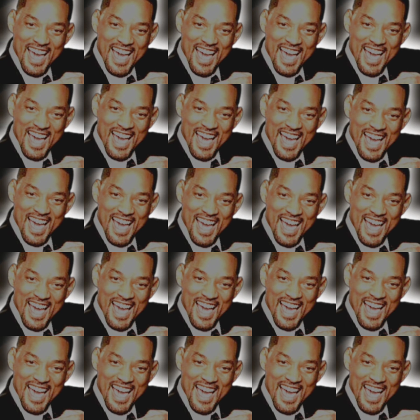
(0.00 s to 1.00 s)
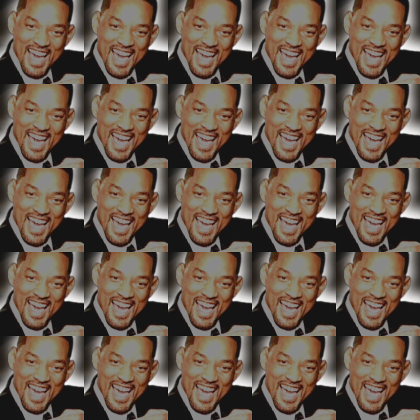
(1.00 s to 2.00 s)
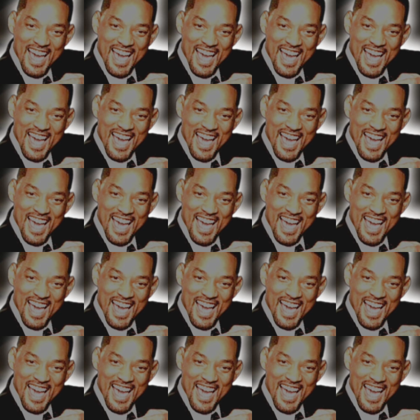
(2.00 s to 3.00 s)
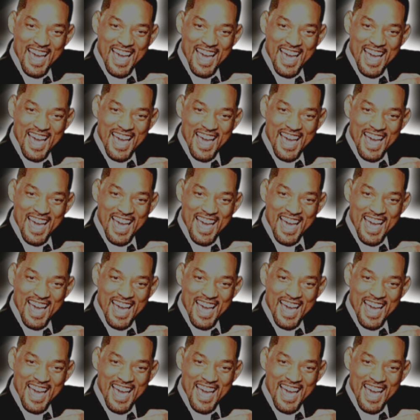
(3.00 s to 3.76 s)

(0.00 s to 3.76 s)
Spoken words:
No one is speaking in this clip.